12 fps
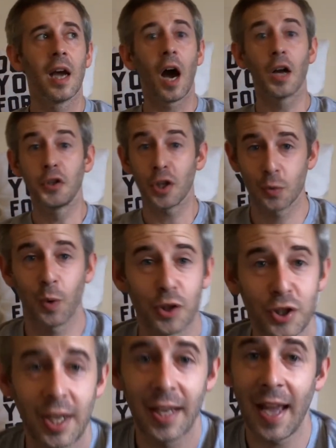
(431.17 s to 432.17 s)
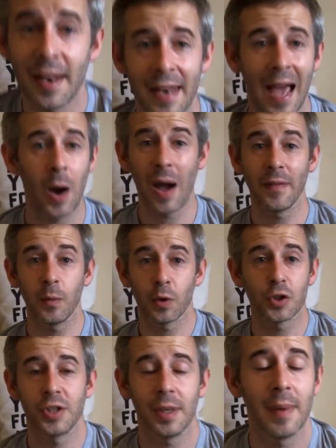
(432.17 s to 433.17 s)
I just watched it again now, having
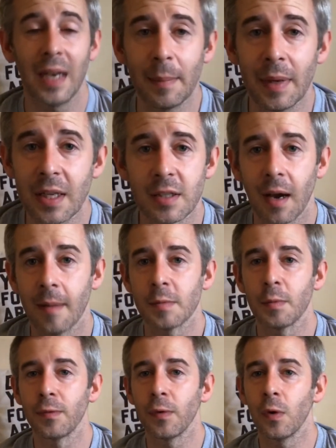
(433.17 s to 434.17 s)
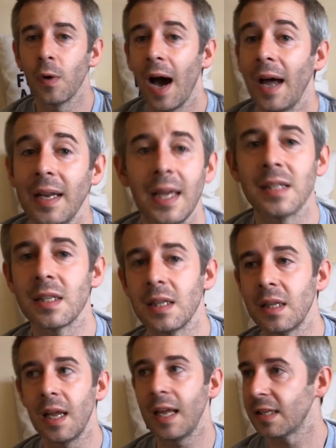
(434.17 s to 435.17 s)
watched it many, many times before, and it
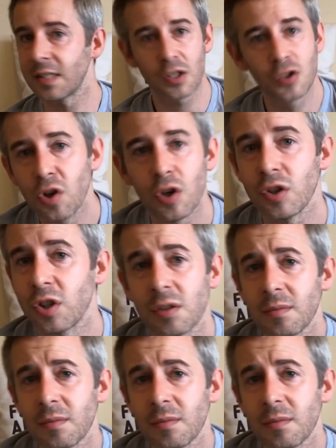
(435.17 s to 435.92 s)
it's as good